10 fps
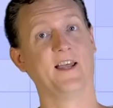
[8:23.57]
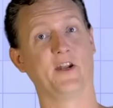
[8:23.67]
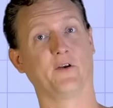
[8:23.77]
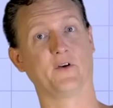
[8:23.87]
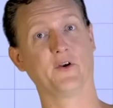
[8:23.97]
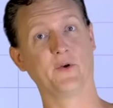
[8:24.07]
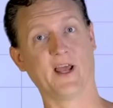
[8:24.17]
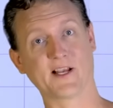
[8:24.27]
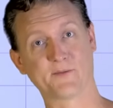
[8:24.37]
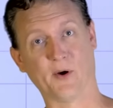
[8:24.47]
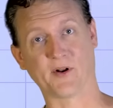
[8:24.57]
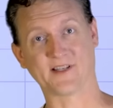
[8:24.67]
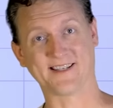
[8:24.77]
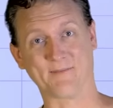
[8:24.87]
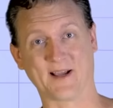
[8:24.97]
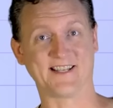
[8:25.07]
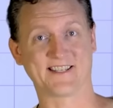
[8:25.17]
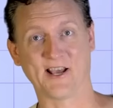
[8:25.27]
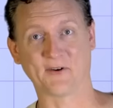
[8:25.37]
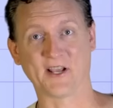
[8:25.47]
Now, if you're new to exponents, that might
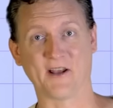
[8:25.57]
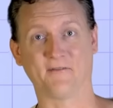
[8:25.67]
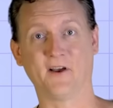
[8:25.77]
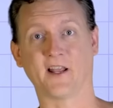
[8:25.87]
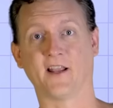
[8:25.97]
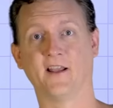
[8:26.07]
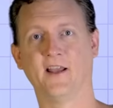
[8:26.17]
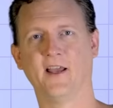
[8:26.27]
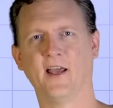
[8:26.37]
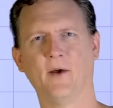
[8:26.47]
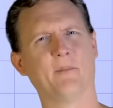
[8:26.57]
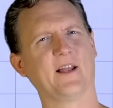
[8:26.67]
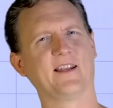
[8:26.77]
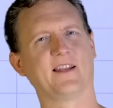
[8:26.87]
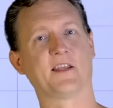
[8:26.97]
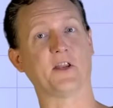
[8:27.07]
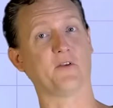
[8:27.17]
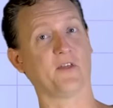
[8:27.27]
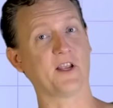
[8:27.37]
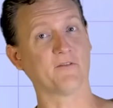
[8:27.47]
sound kind of funny, but can
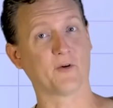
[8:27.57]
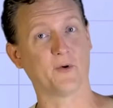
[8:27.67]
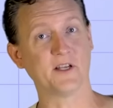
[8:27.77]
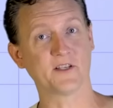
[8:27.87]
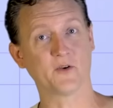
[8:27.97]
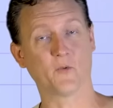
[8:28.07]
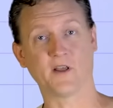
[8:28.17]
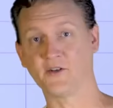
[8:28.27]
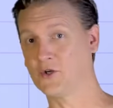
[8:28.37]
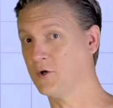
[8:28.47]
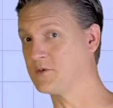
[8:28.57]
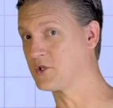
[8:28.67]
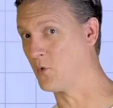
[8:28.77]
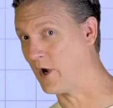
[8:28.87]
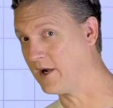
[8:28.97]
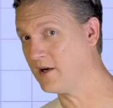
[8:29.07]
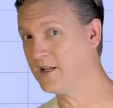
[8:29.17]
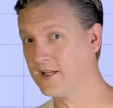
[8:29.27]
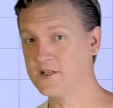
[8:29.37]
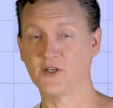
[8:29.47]
you think of a reason why the term
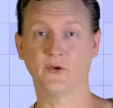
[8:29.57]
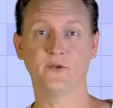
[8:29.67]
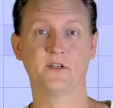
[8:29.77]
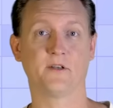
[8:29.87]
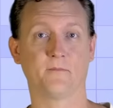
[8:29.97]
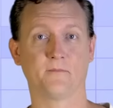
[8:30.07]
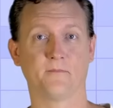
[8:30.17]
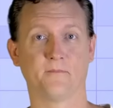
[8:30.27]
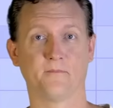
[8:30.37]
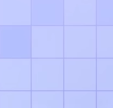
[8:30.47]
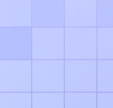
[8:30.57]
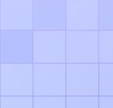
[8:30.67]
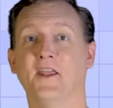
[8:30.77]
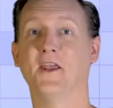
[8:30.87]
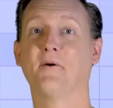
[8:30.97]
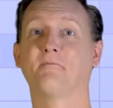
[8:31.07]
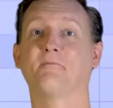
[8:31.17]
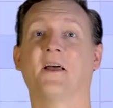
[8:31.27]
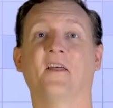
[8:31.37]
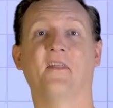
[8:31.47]
squared is used?
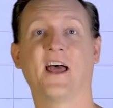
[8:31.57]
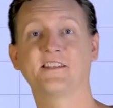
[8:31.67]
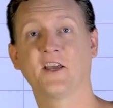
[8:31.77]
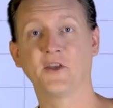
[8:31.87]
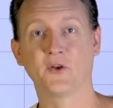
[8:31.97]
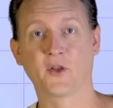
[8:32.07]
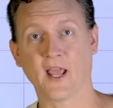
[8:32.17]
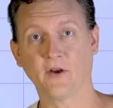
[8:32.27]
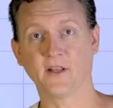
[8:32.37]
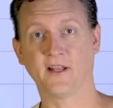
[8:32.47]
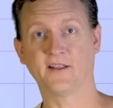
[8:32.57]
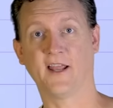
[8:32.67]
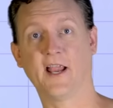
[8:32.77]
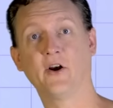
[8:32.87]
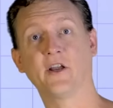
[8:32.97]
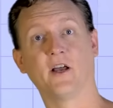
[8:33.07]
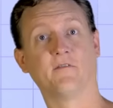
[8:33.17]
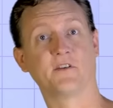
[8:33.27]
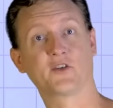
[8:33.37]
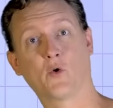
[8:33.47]
Yep, that's how you'd calculate the area
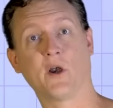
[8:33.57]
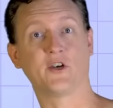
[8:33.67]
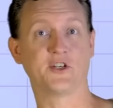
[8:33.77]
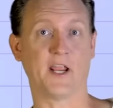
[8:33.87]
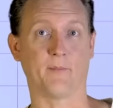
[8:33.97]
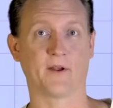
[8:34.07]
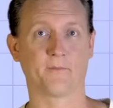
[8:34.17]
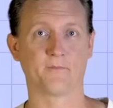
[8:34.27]
of a square shape.